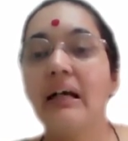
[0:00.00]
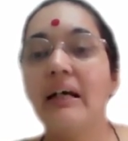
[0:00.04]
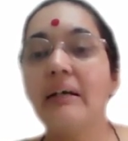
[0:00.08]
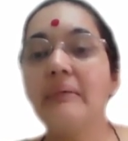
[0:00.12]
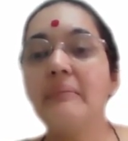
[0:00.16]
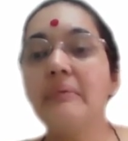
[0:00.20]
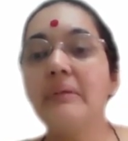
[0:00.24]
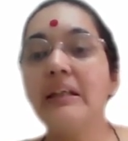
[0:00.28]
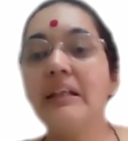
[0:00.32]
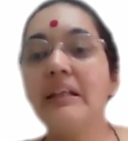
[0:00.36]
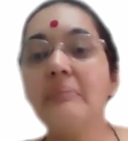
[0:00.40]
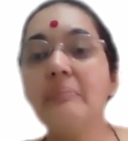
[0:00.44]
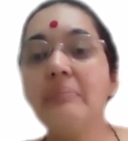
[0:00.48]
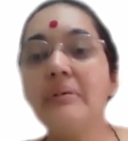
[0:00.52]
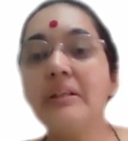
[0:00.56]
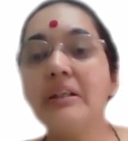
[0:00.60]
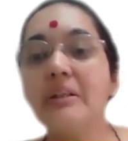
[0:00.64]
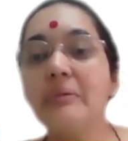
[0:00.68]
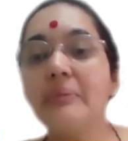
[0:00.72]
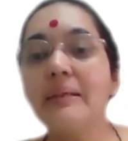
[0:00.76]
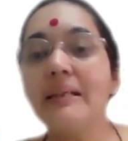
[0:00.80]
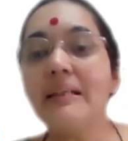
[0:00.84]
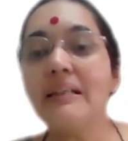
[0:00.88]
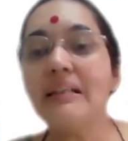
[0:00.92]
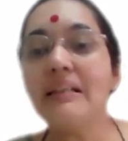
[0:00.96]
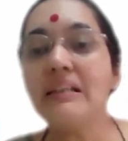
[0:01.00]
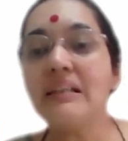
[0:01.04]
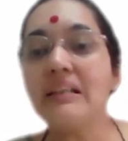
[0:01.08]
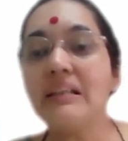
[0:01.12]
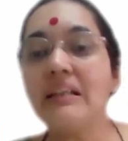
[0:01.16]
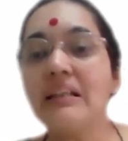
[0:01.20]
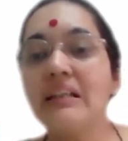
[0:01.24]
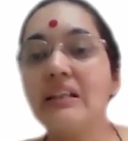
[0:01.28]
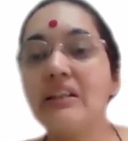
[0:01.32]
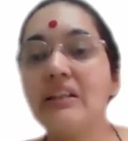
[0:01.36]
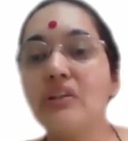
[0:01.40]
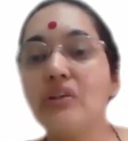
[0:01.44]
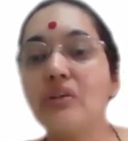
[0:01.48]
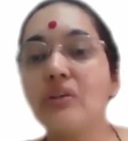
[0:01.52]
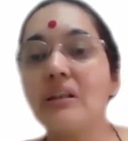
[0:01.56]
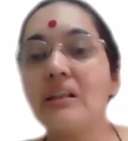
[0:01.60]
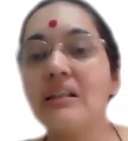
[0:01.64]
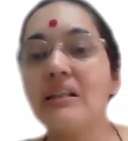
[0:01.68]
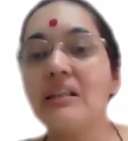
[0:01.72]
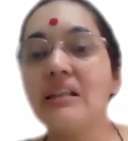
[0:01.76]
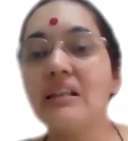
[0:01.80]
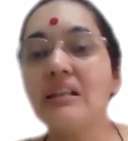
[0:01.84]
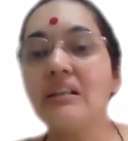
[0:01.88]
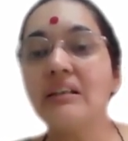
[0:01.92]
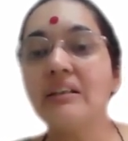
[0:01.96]
And in between states, you can
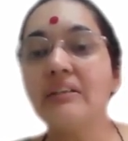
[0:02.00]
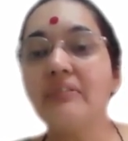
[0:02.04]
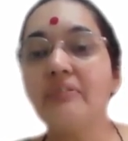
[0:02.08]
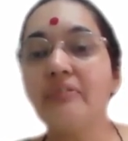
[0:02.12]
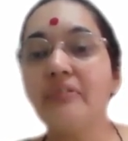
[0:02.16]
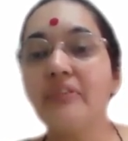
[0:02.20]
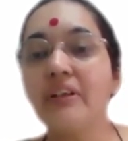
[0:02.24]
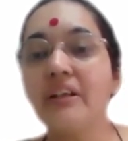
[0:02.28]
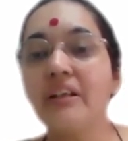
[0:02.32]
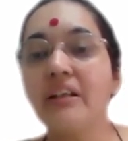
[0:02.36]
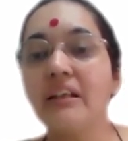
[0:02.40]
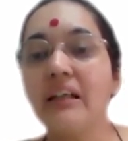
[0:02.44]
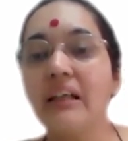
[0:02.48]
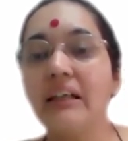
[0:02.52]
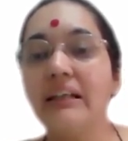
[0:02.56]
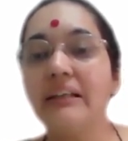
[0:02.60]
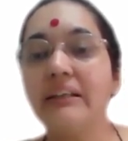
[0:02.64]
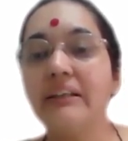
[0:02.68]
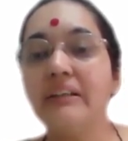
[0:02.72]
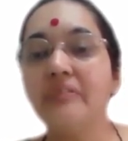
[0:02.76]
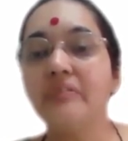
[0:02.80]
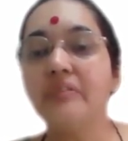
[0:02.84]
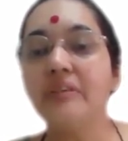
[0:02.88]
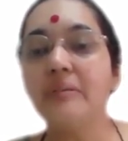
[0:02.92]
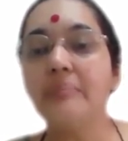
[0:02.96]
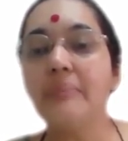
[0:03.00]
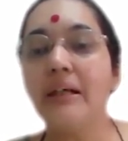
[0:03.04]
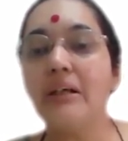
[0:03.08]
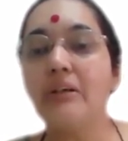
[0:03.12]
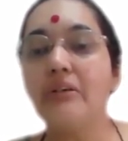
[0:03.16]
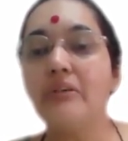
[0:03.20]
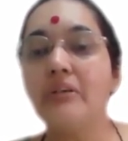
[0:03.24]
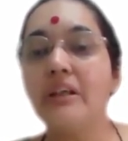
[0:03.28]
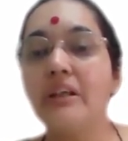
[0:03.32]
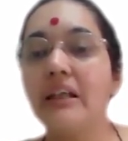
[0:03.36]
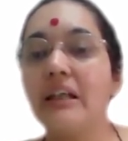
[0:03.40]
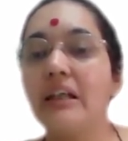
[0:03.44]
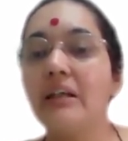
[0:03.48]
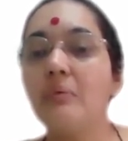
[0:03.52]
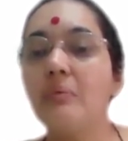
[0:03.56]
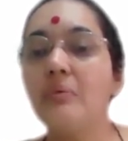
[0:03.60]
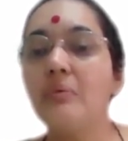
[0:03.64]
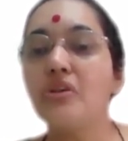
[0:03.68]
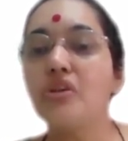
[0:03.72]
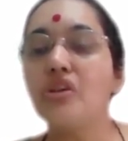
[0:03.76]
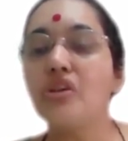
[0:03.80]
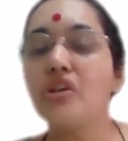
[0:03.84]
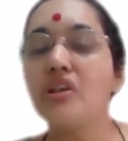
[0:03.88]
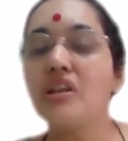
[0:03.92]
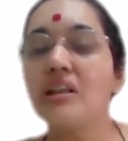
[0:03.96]
see a different kind of a boundary,
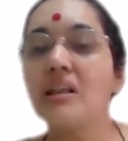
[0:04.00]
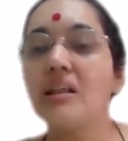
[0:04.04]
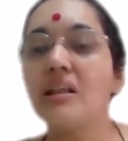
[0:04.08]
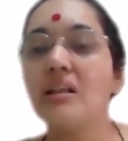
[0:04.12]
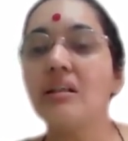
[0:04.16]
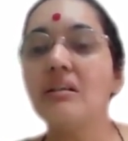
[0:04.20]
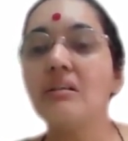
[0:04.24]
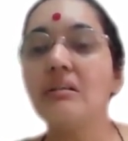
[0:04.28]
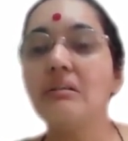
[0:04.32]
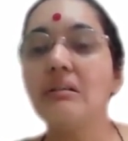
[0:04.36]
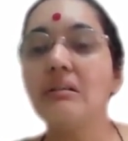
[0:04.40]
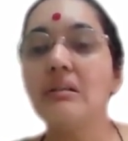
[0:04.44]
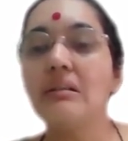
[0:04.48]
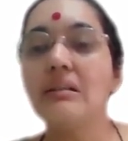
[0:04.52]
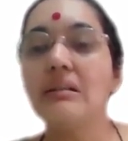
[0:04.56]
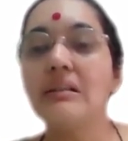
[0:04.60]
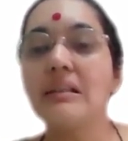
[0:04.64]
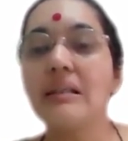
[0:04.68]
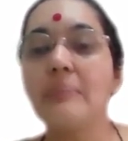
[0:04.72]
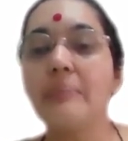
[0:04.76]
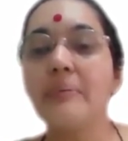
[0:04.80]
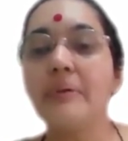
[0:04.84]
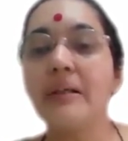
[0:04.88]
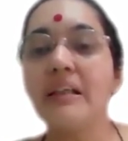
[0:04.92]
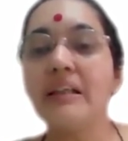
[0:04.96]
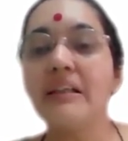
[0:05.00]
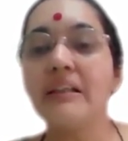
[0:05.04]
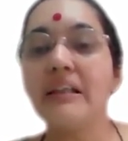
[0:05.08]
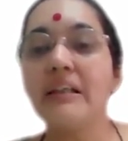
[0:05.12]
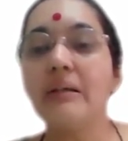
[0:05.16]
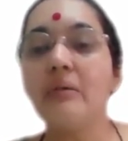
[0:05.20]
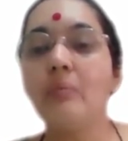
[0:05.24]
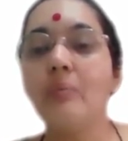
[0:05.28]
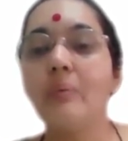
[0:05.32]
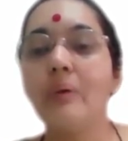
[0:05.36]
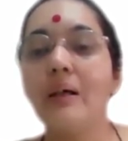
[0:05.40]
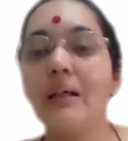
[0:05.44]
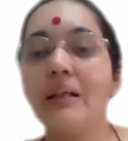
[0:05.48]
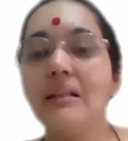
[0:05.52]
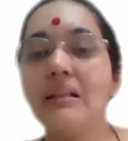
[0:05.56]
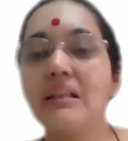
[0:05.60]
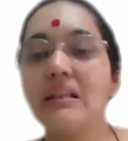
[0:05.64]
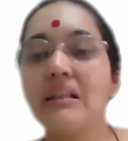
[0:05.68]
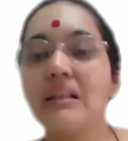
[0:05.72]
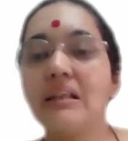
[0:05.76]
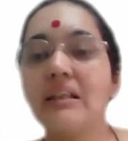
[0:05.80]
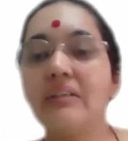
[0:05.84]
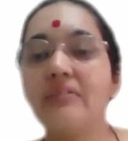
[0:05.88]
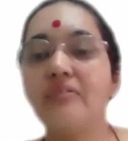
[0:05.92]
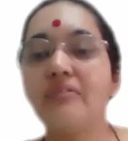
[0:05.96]
which is the separating one
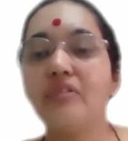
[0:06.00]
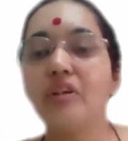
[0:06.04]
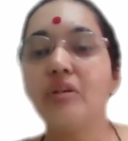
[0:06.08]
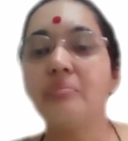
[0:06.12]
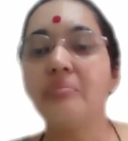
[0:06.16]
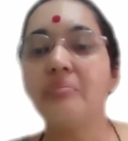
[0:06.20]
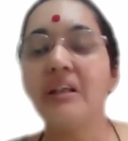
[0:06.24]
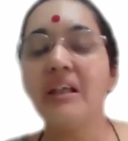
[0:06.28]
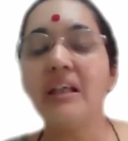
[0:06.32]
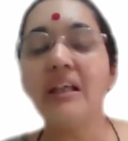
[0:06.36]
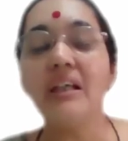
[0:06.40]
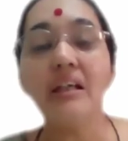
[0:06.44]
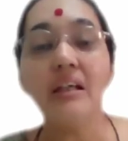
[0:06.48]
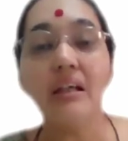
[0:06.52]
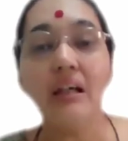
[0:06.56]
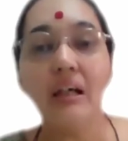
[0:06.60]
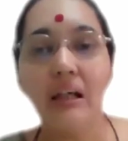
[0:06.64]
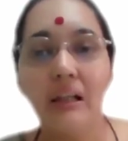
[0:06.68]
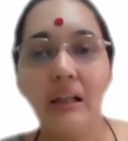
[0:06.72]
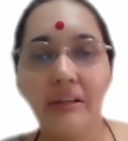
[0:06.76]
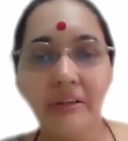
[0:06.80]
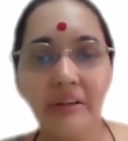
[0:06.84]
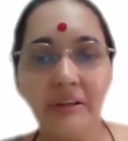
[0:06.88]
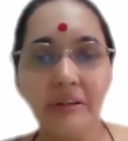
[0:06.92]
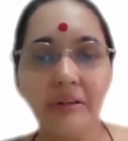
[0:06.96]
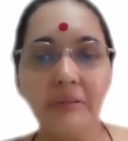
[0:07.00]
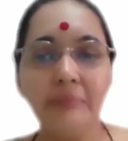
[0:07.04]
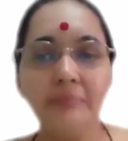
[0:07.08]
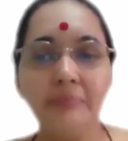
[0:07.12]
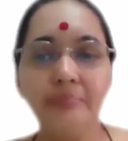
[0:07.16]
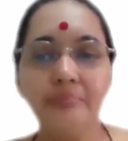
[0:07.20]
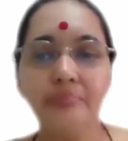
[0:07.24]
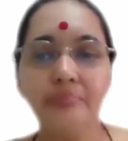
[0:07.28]
state from the other.